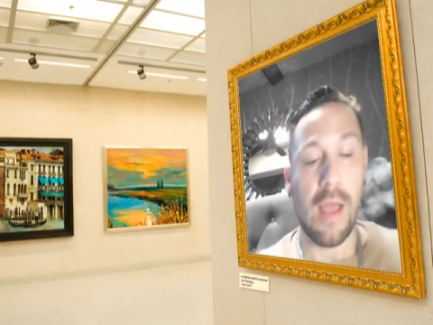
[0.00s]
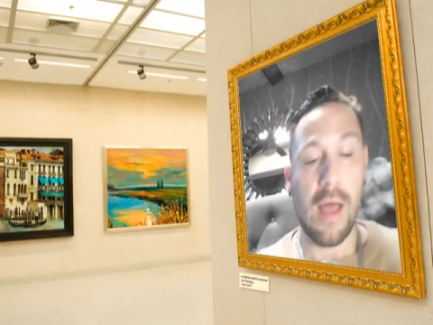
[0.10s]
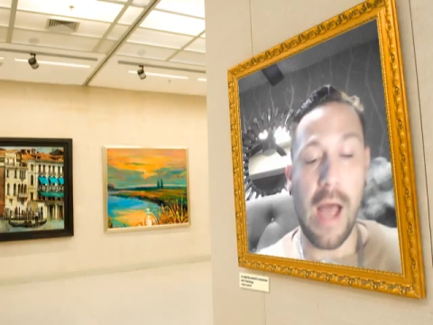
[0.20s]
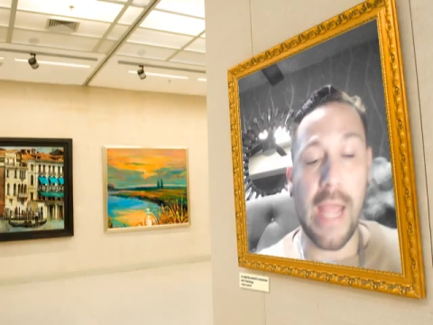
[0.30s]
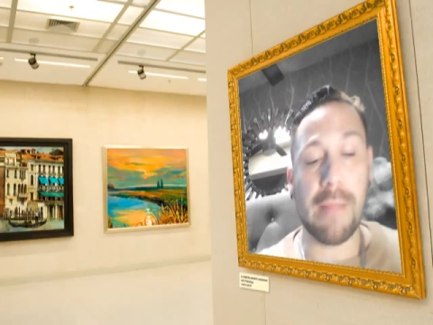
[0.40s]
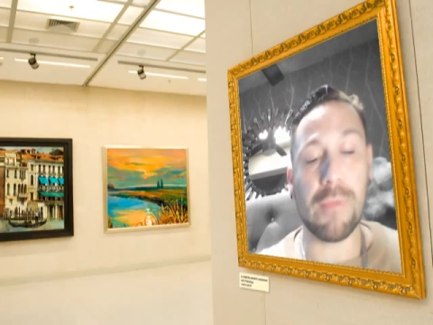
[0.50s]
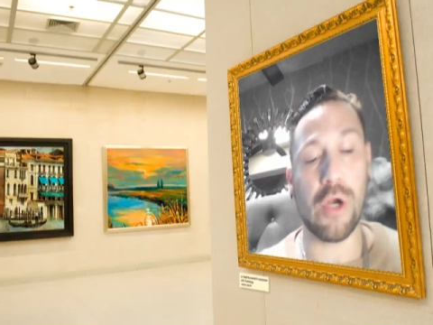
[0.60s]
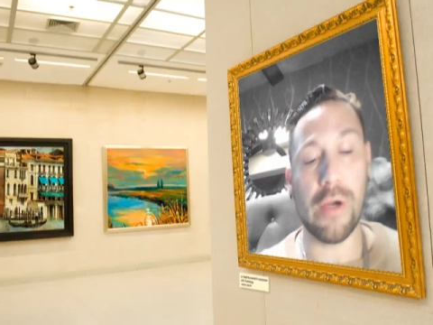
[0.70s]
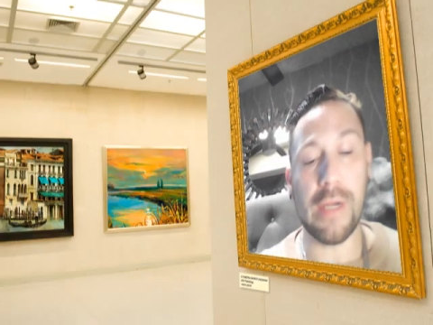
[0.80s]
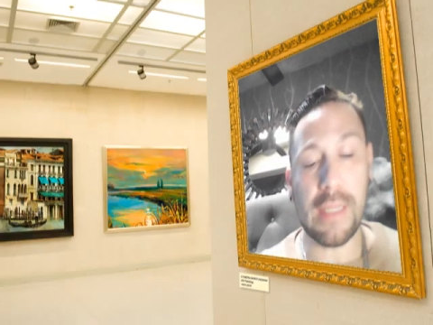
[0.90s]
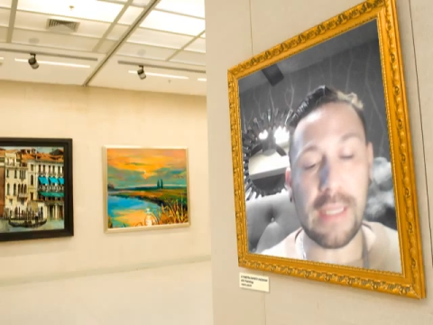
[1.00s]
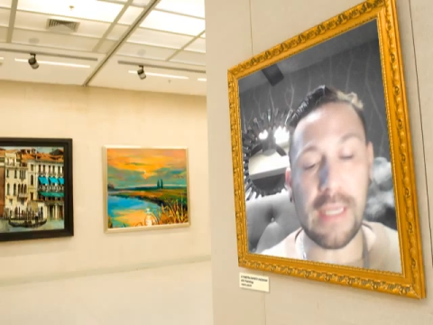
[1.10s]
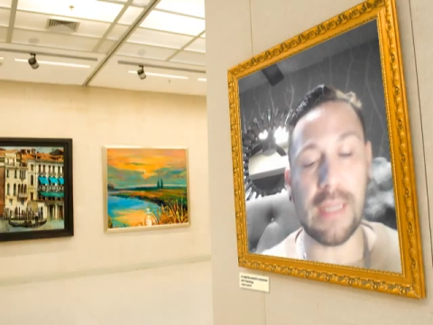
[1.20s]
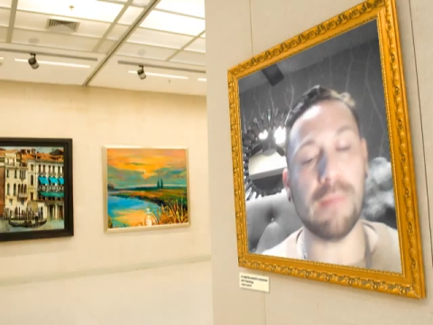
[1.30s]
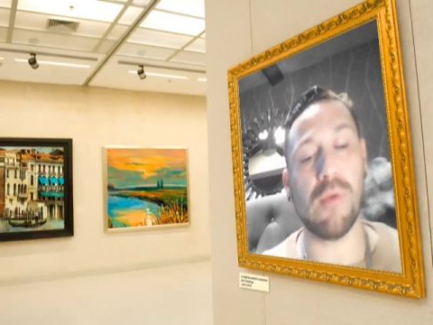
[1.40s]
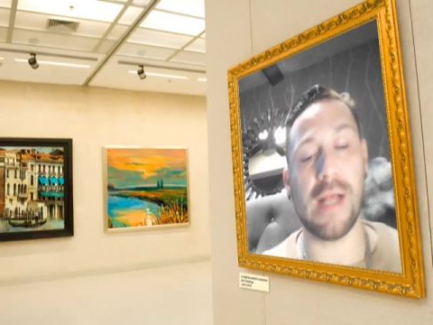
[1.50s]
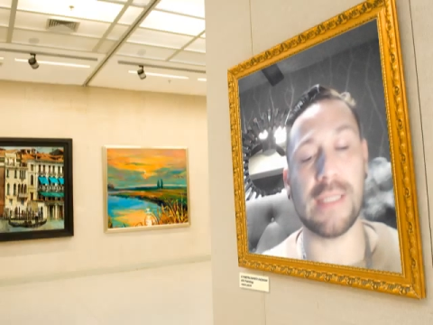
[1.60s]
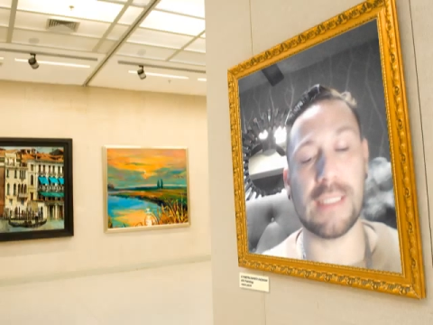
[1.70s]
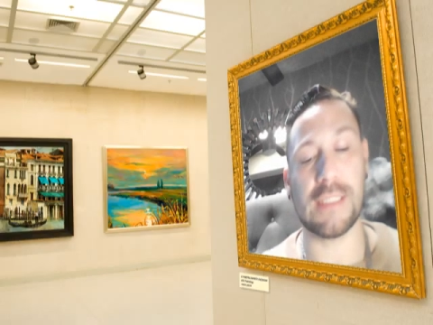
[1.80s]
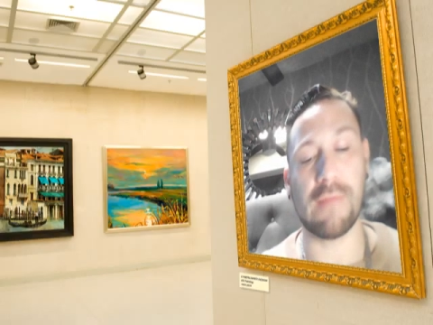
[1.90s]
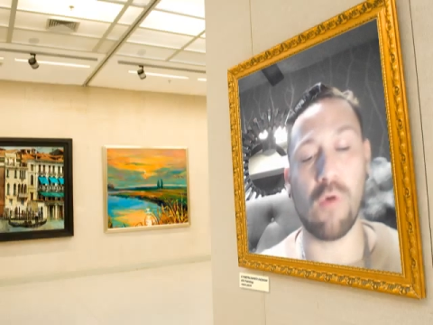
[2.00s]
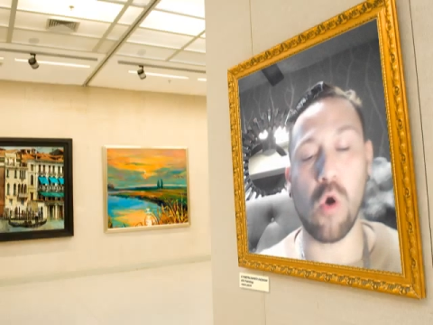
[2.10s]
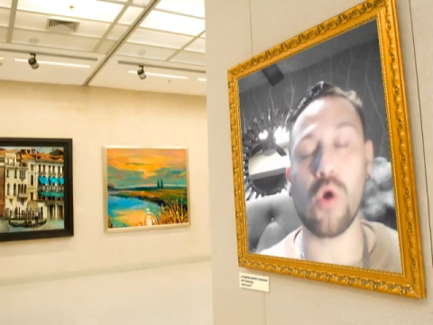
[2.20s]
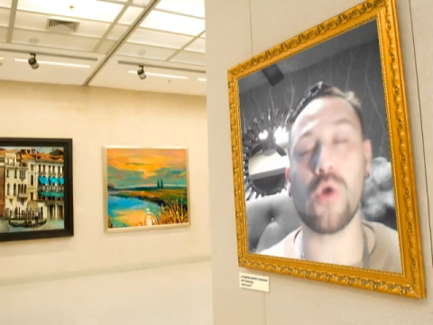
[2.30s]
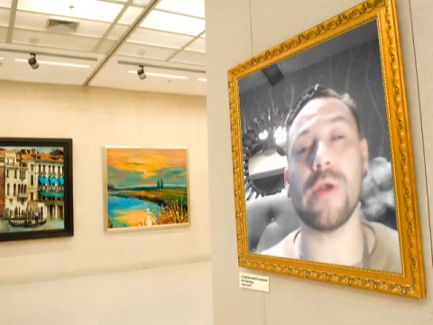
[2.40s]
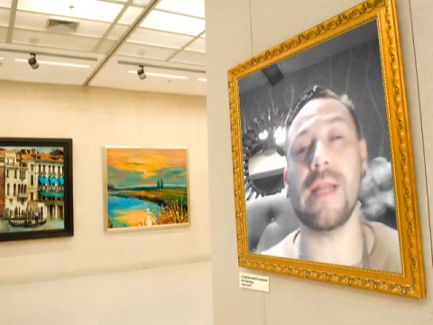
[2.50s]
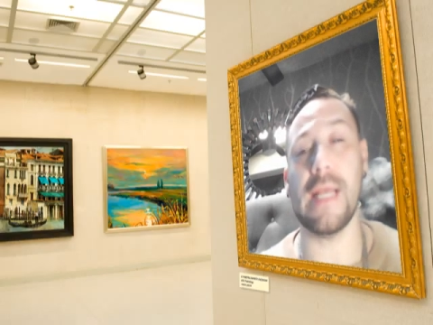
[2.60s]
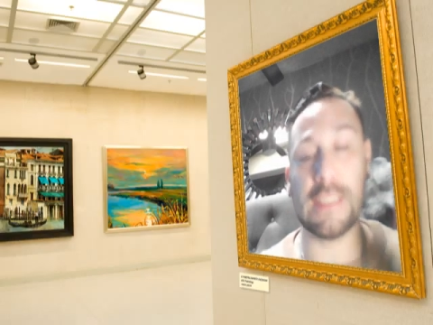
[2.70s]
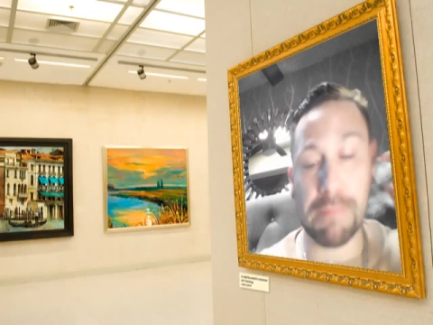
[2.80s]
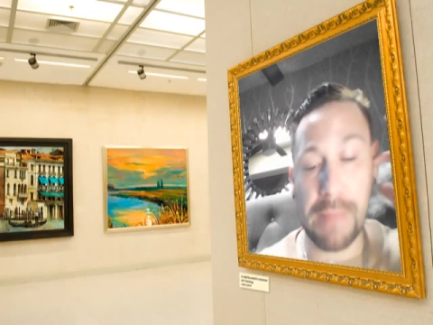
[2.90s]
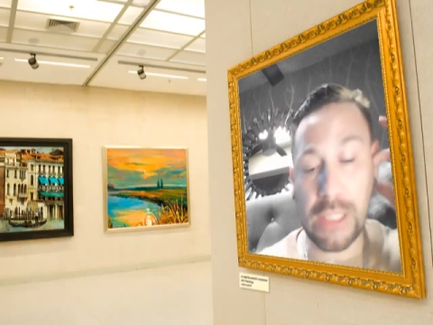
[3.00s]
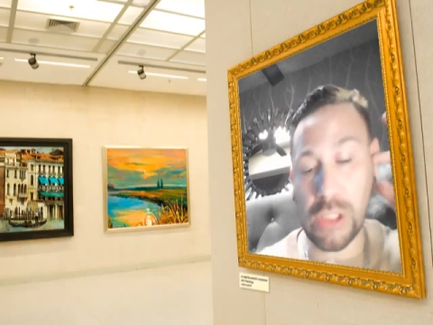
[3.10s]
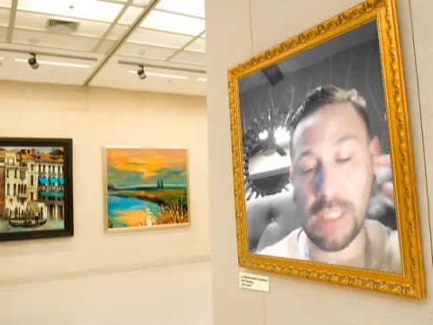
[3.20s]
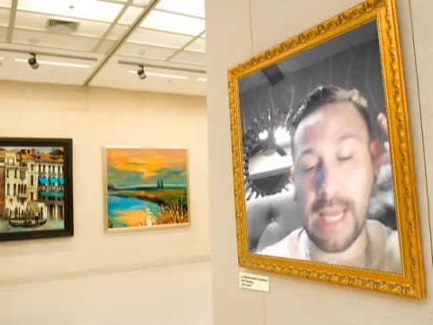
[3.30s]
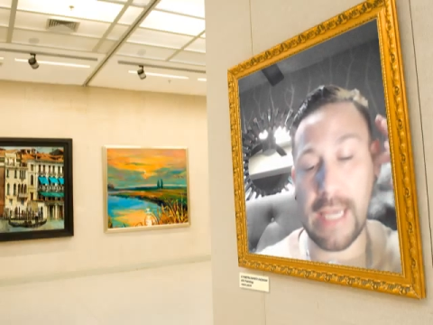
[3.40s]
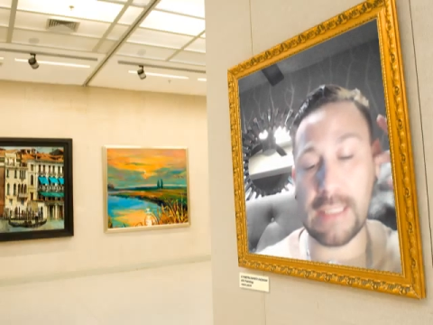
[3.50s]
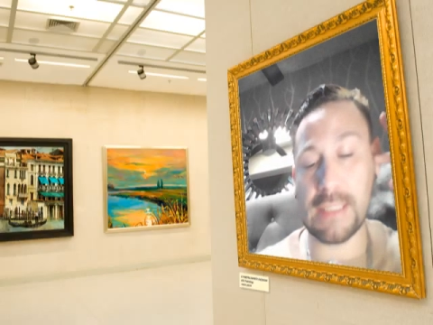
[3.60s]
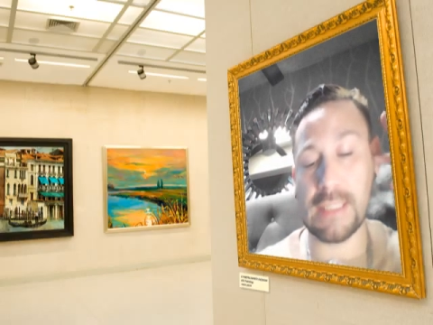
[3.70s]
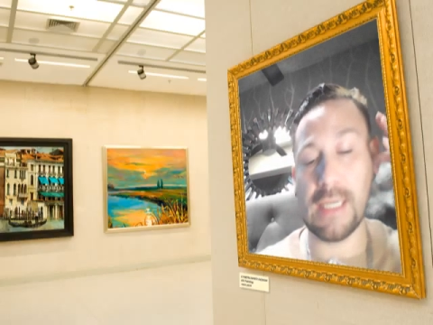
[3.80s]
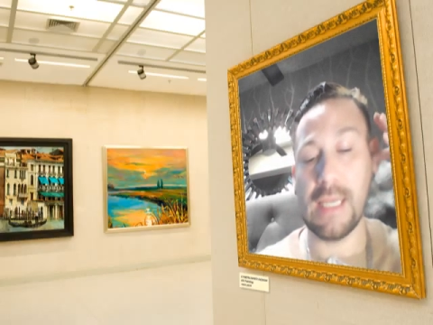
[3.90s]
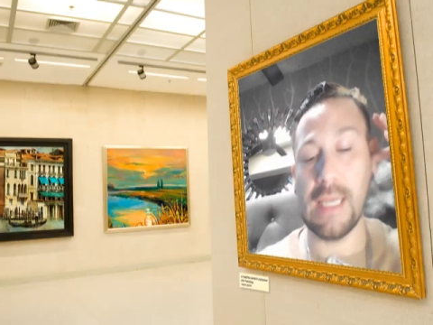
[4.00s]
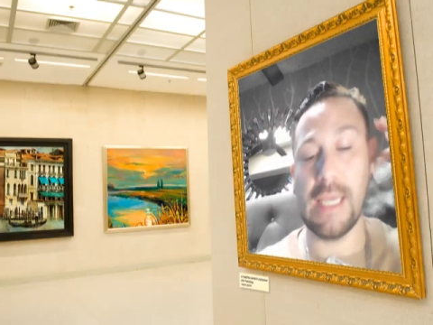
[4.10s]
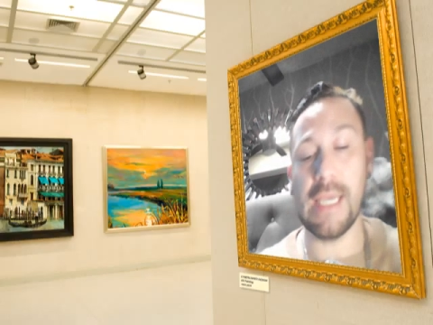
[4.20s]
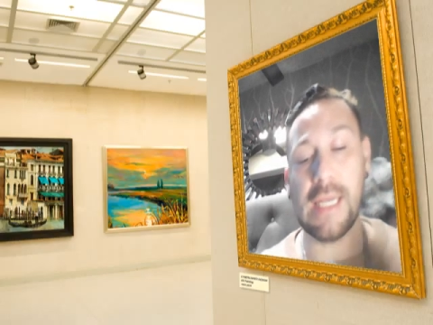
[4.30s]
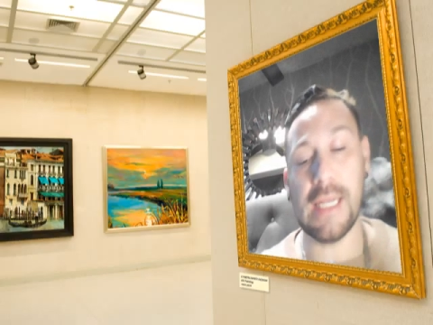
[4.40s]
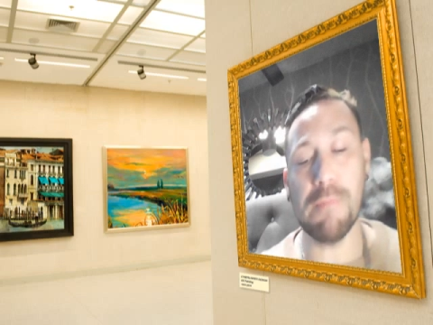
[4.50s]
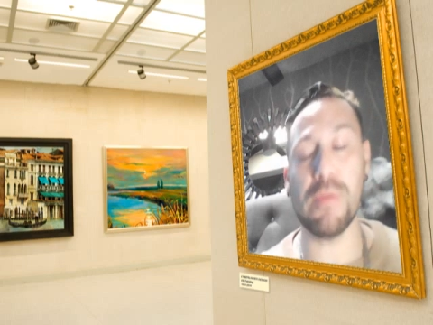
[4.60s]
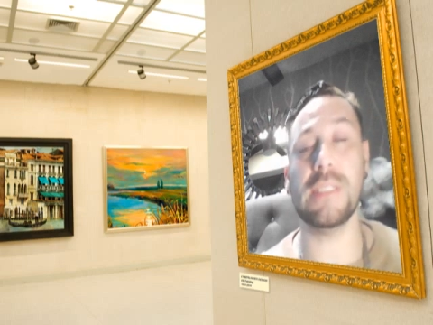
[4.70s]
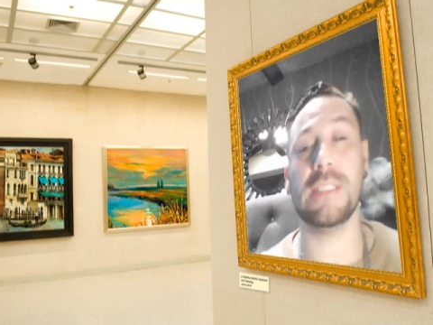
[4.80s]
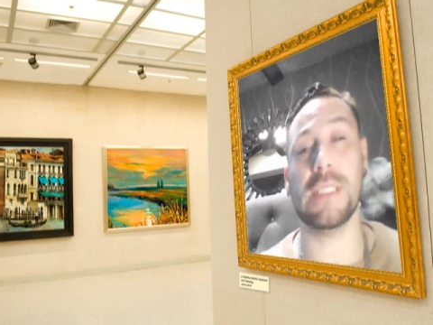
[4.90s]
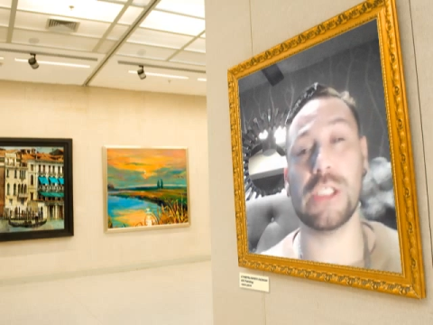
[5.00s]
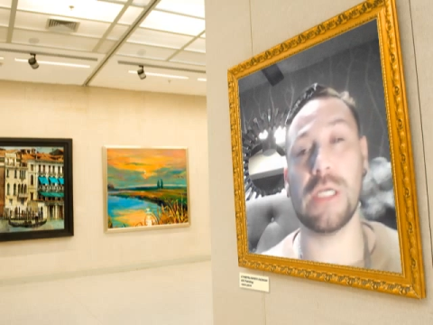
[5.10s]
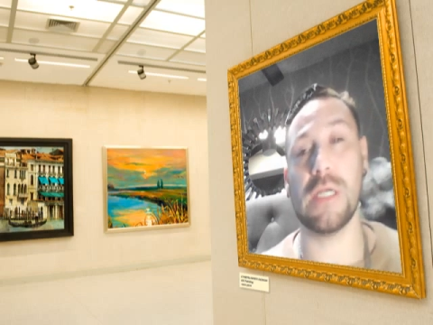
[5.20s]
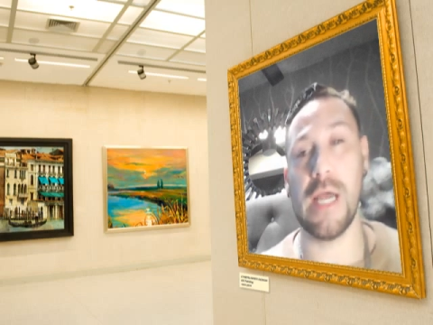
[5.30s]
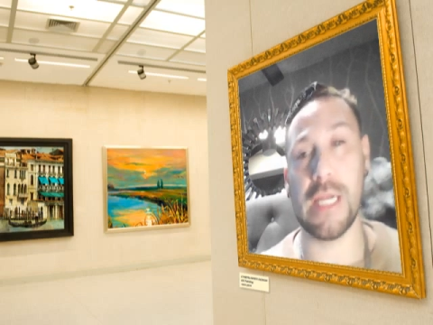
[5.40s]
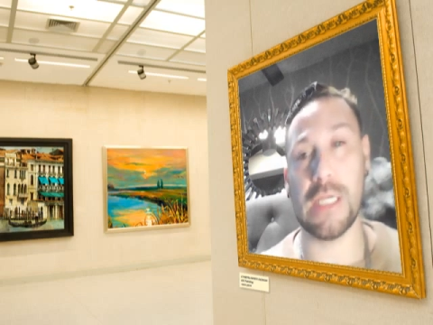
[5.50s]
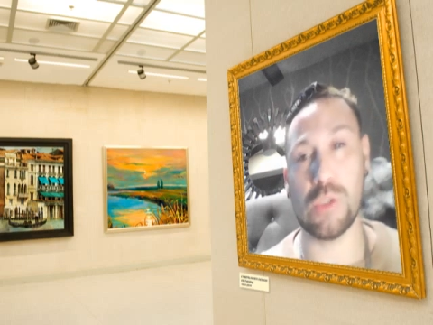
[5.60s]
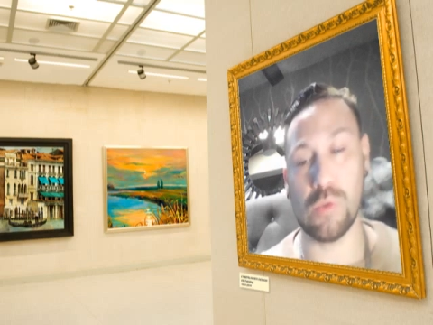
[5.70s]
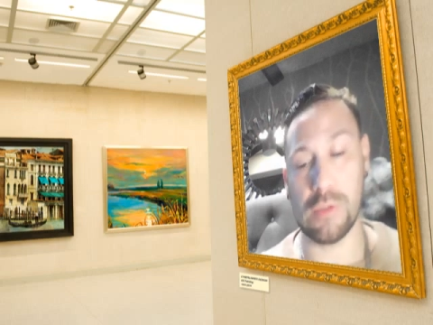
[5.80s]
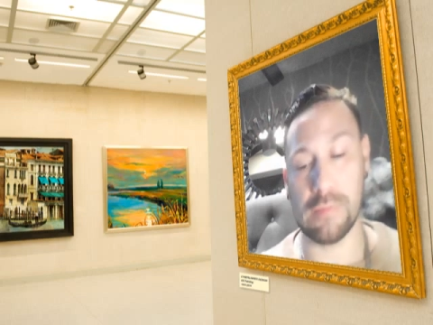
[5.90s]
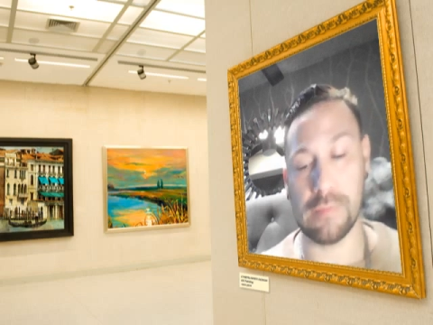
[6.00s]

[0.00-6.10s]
I am currently in the process of ordering a specialized heated precision cutting tool.